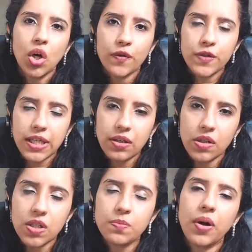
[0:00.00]
of taking
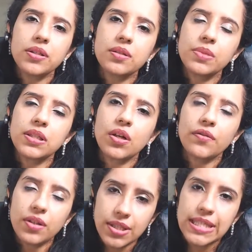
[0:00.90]
responsibility of
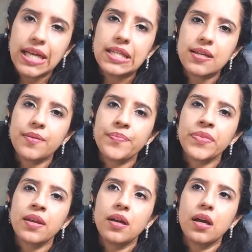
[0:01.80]
the result.
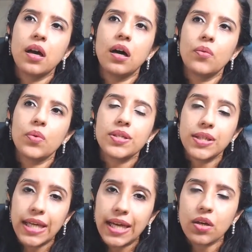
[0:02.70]
We're
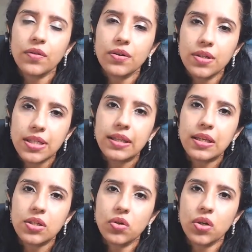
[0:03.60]
scared of the result
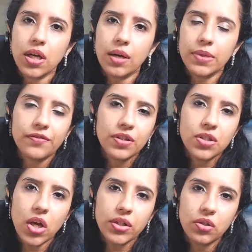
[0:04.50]
that's going to come, and if it's
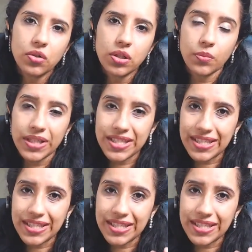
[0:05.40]
not good, then we're